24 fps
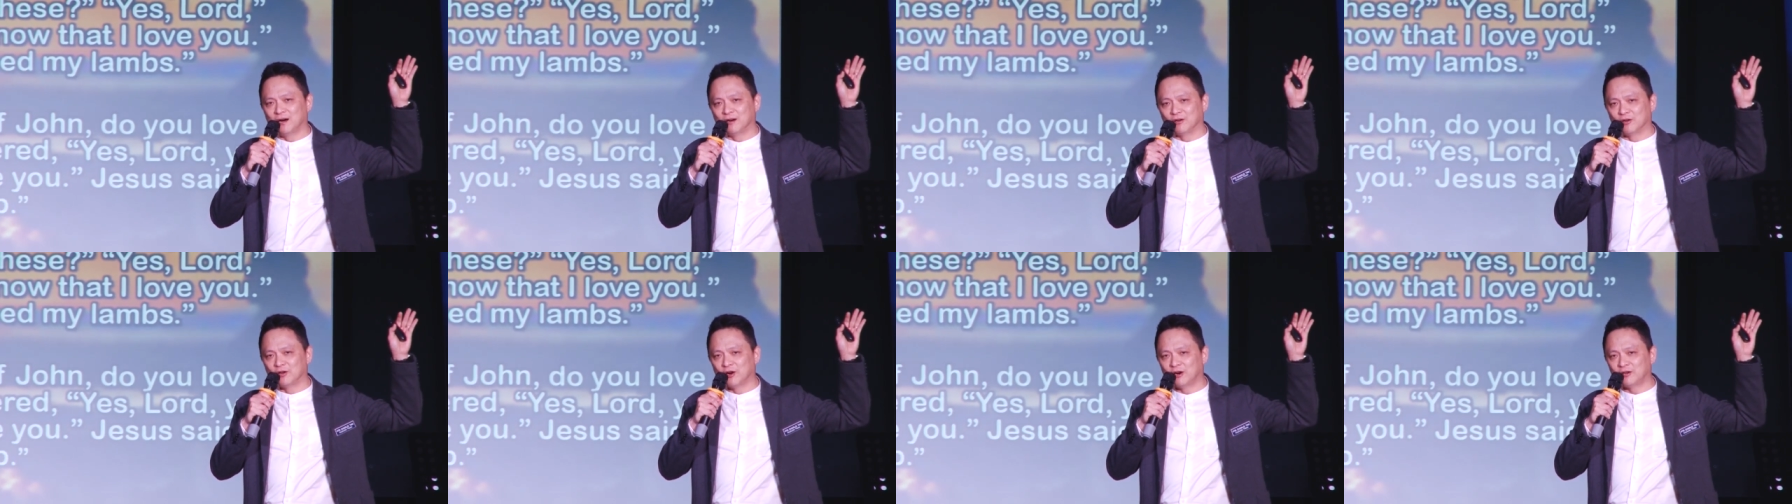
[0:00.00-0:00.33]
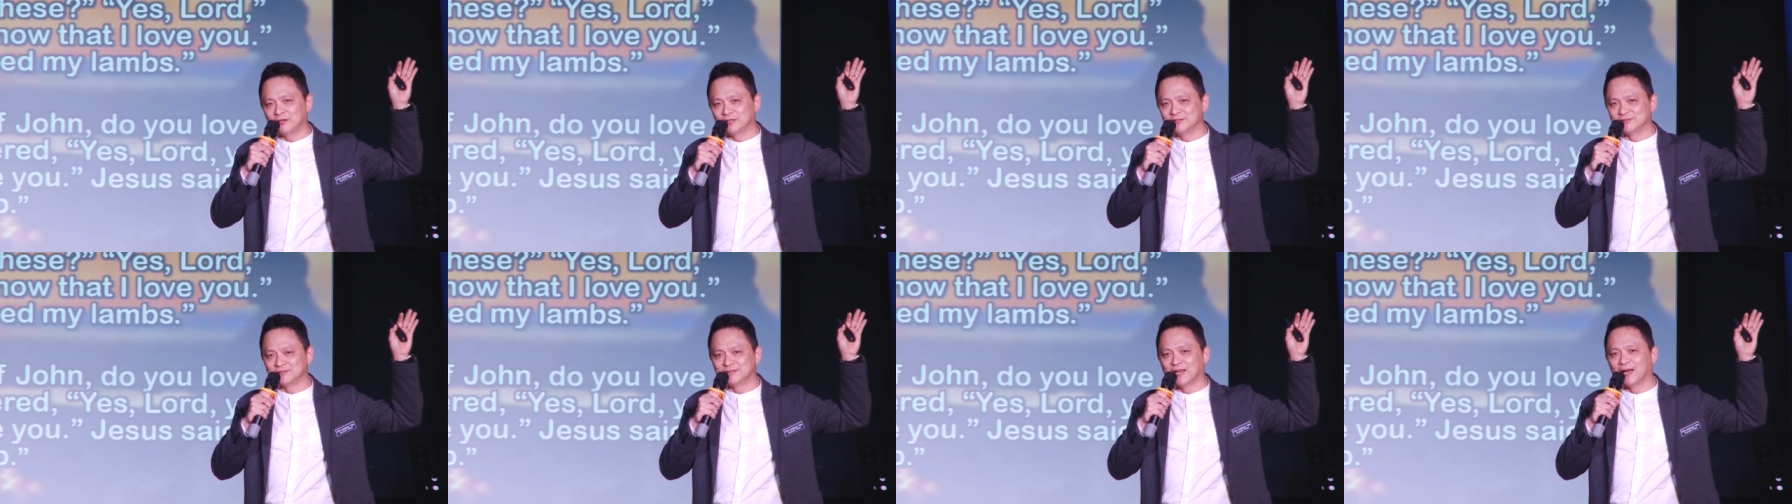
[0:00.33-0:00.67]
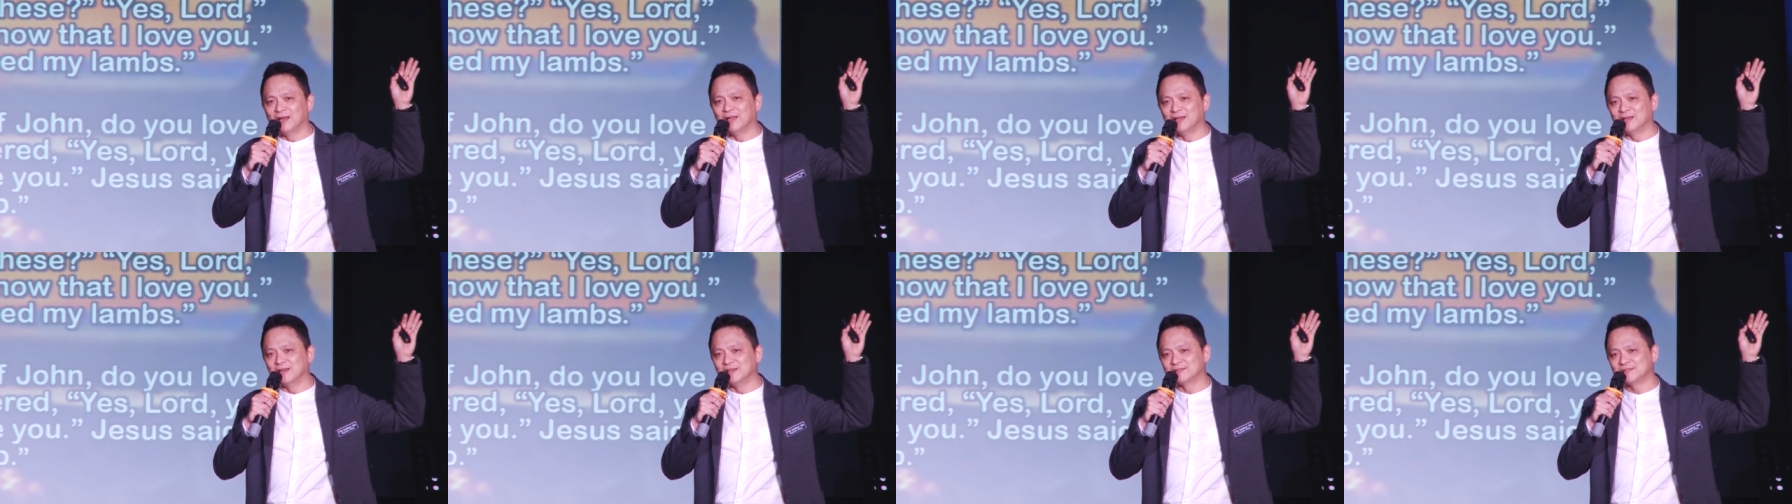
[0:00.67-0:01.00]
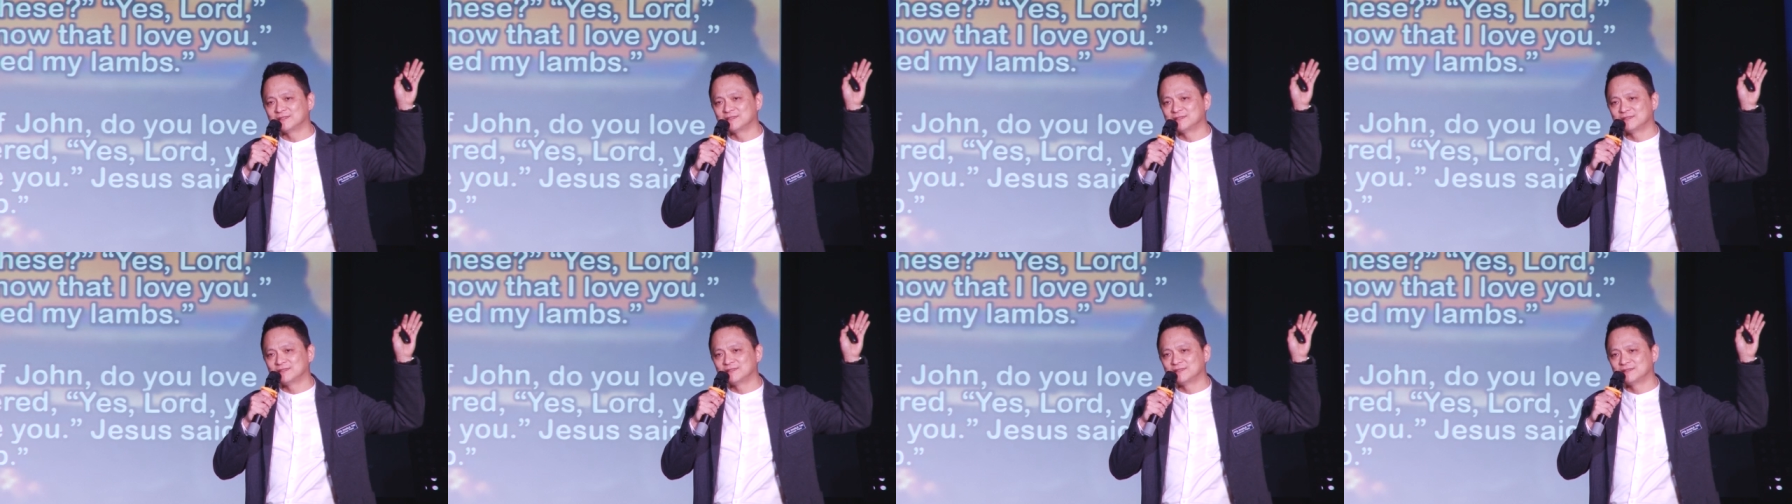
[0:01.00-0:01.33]
our God is telling
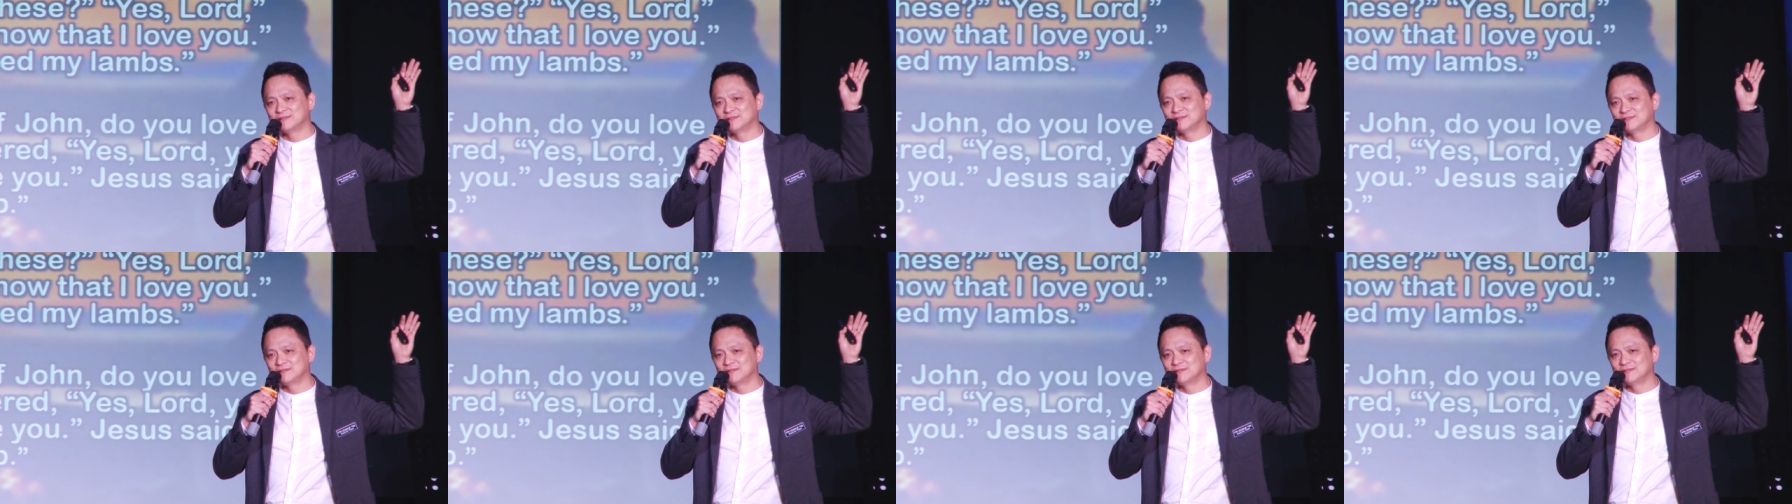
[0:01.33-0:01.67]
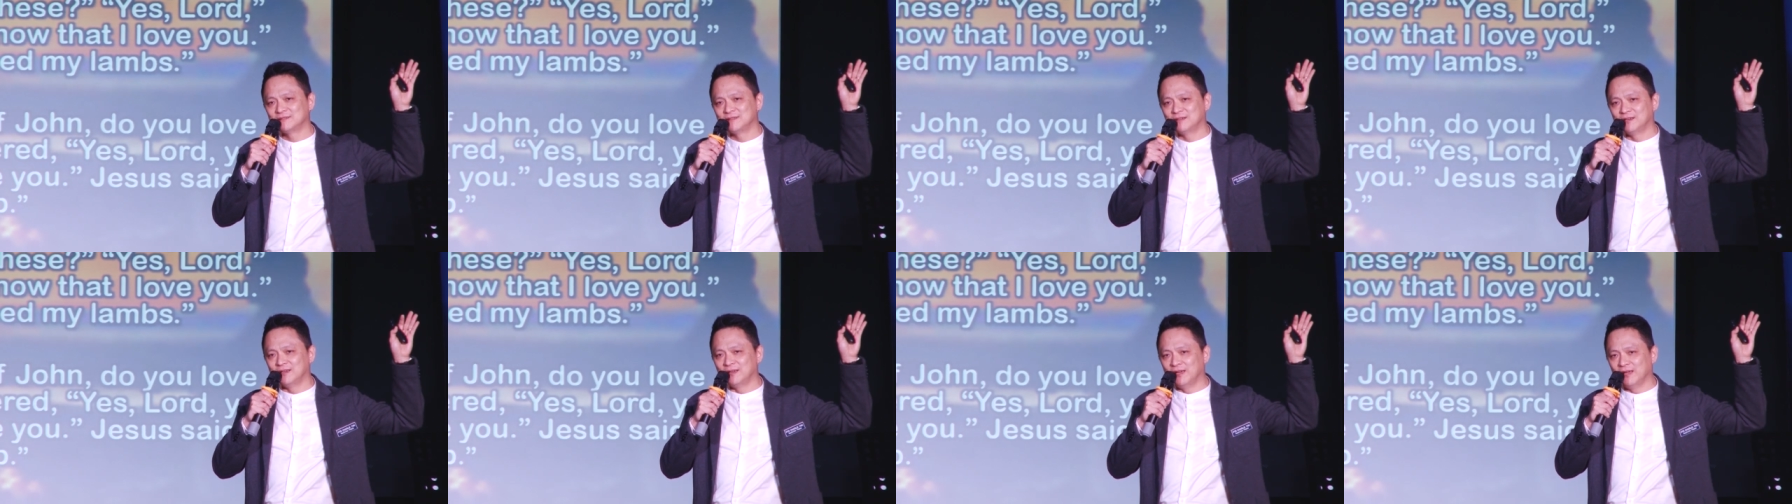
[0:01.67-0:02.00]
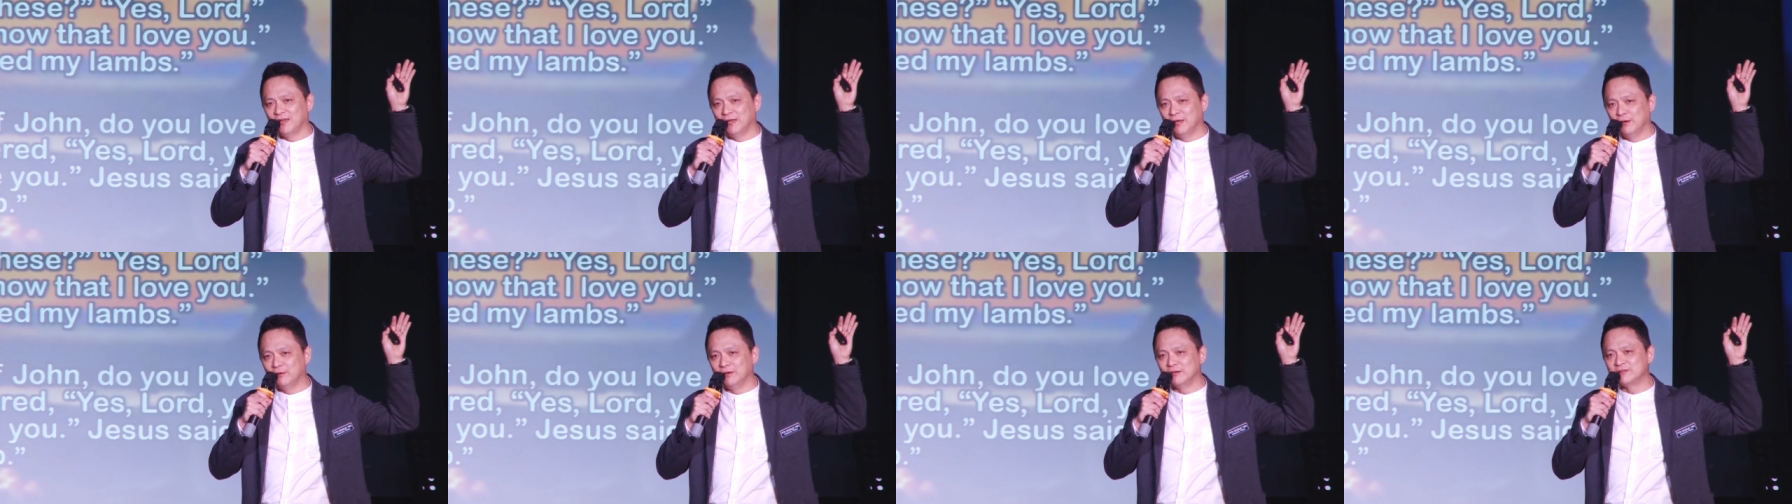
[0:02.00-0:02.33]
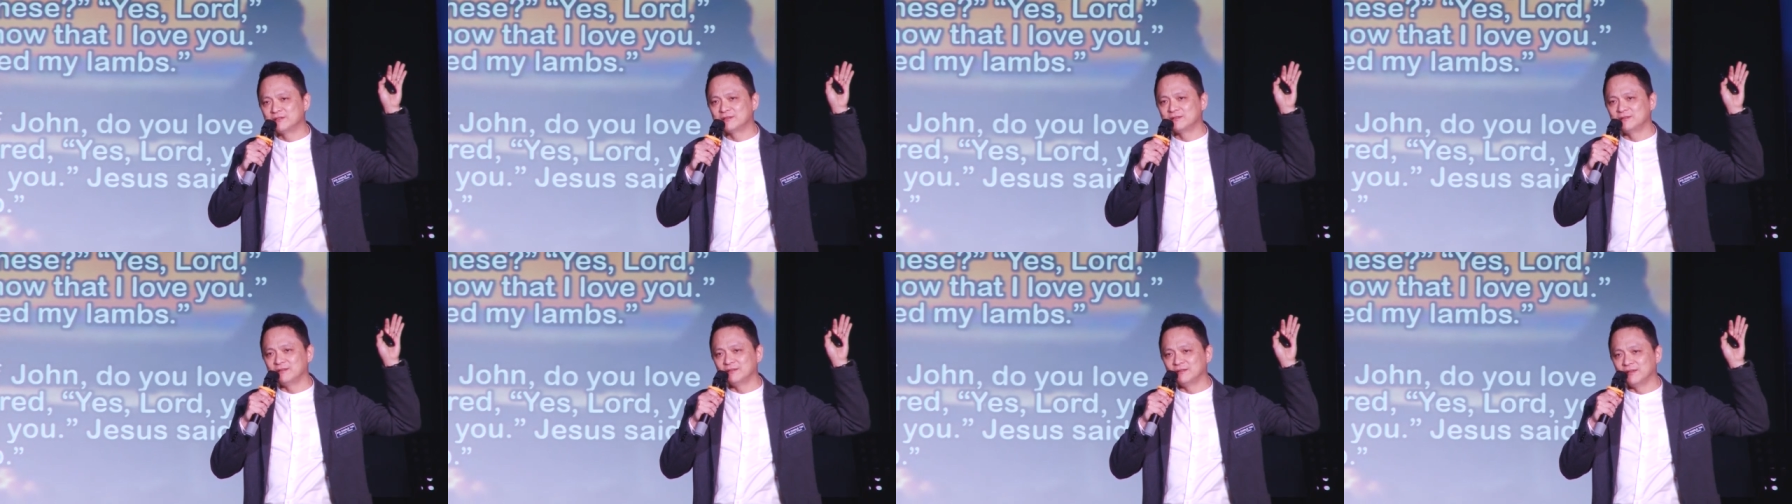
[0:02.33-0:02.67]
us he
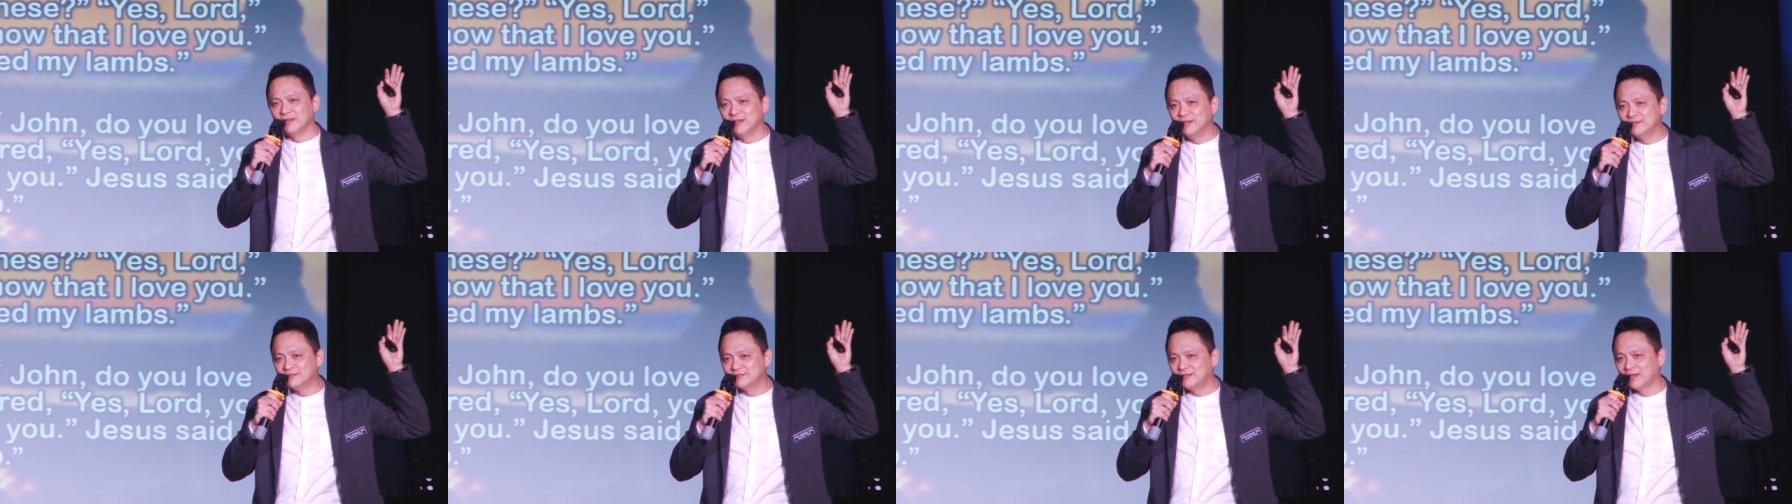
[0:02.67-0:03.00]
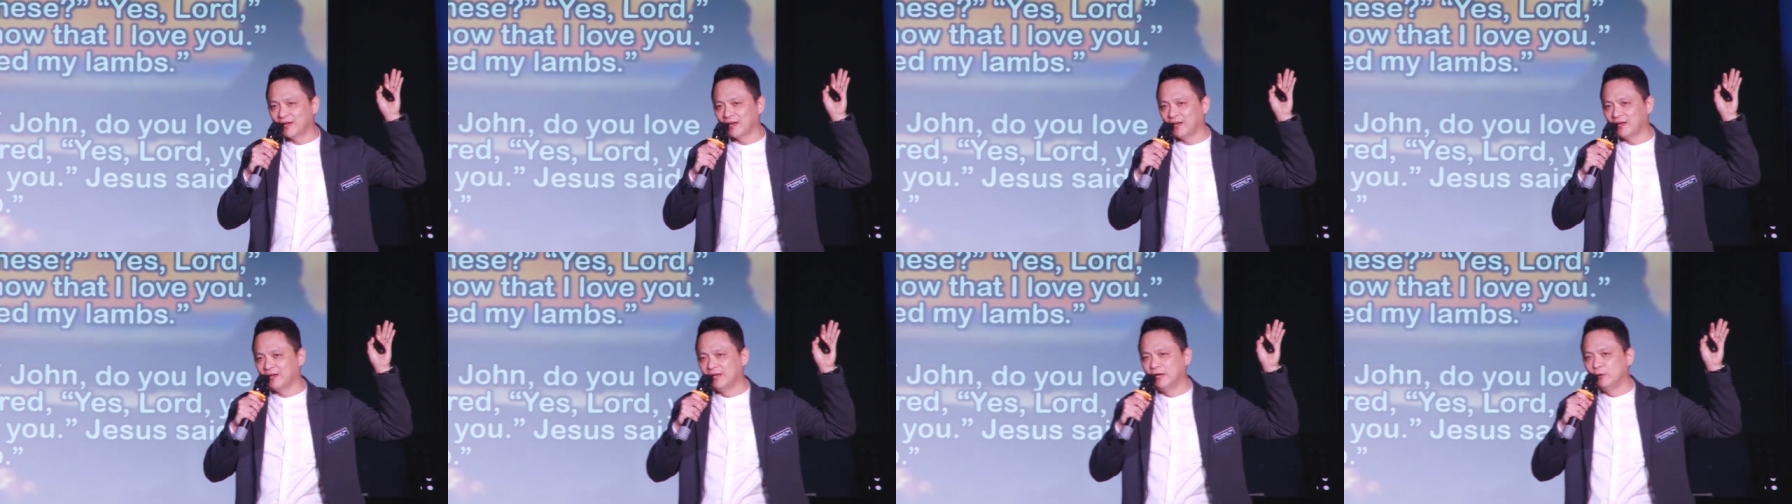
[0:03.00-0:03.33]
is, he is there.